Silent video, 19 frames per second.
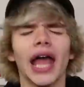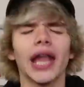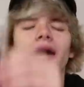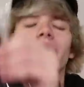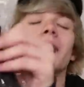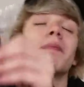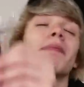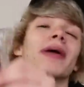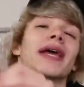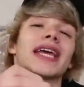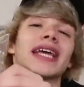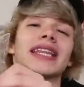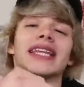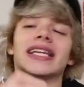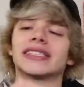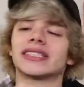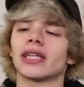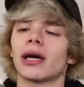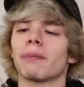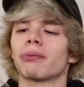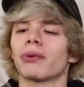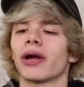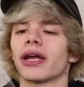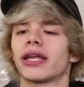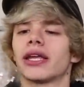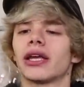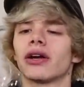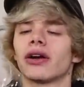I ended up picking this up
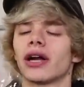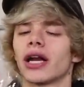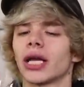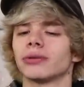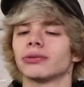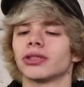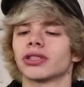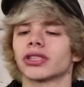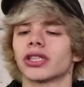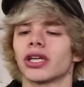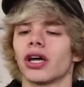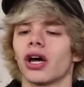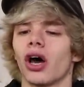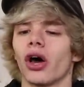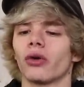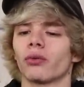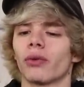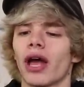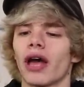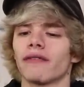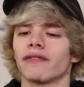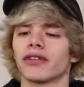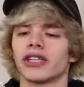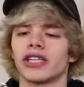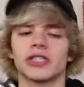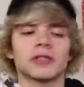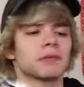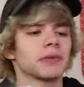right here, and I'm just gonna unravel
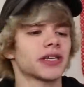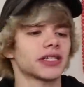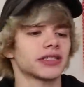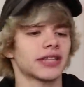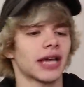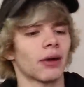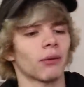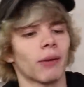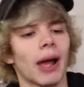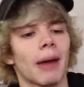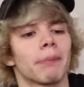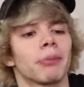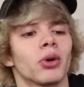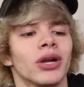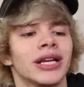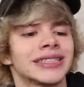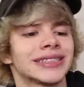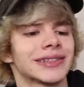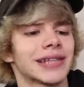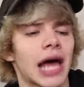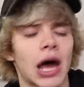these because that wrapper is